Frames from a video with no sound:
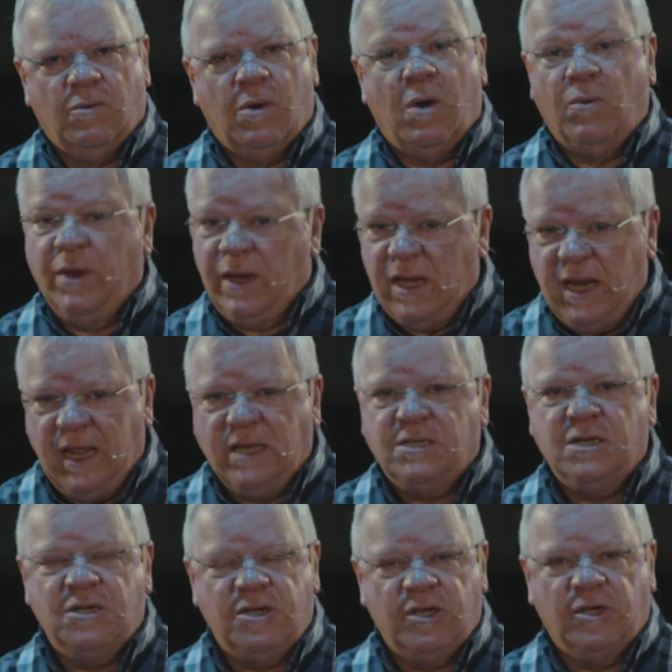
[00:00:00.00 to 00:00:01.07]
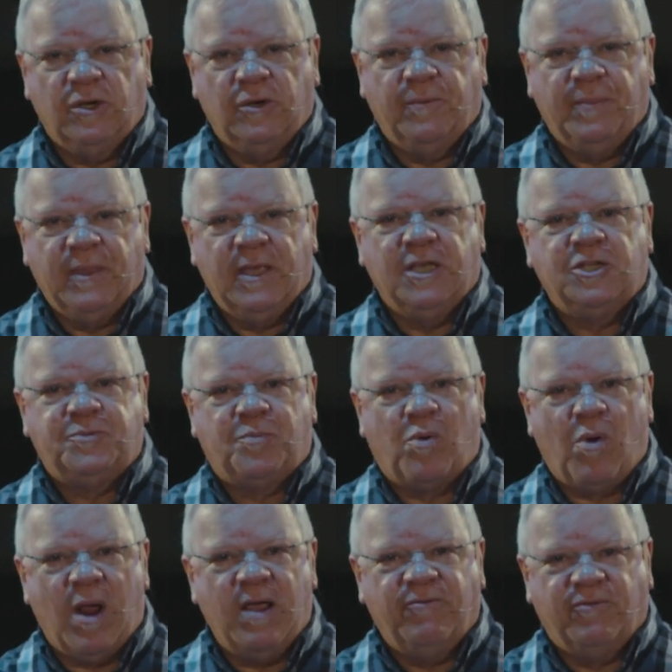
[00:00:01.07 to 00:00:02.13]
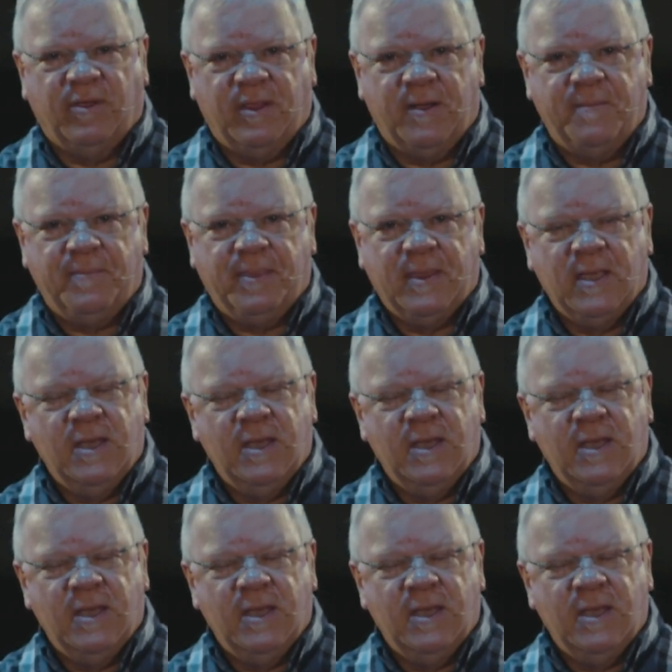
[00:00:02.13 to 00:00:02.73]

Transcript: what we need to do is pray for them,